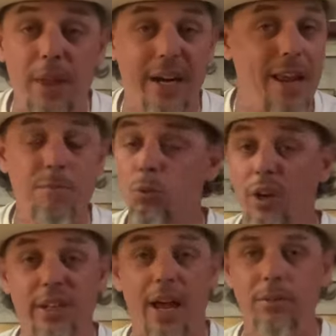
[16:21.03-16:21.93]
and I gave him the
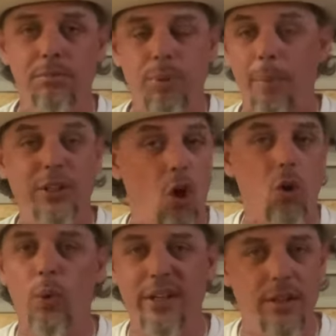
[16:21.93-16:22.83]
rundown, probably
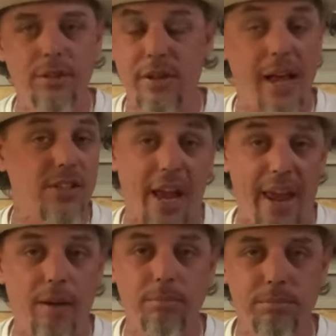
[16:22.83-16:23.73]
long-winded, as I
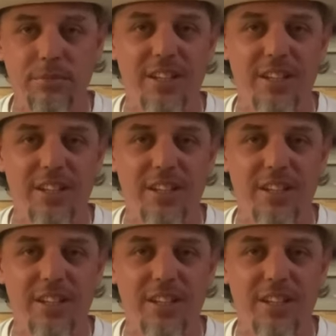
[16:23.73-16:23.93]
am.